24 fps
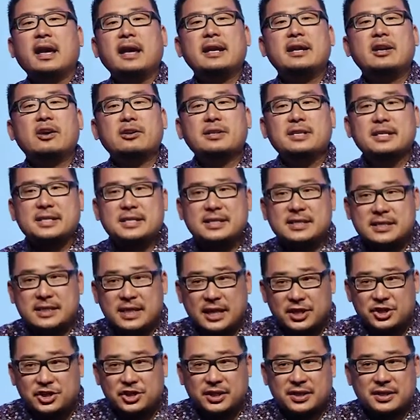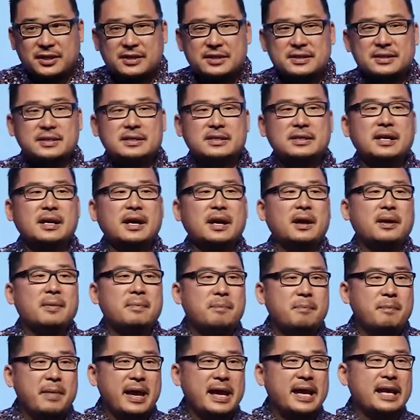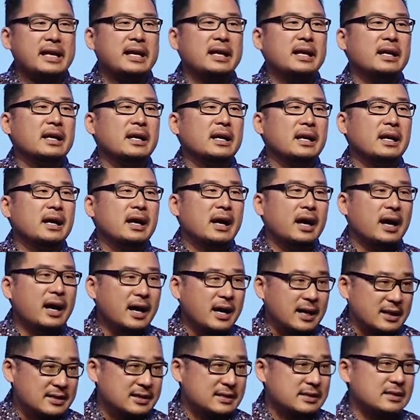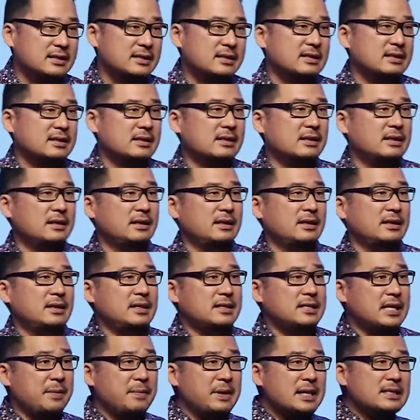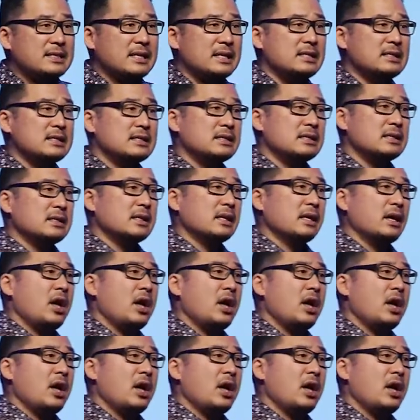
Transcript: and our decisions make us. Does that make sense?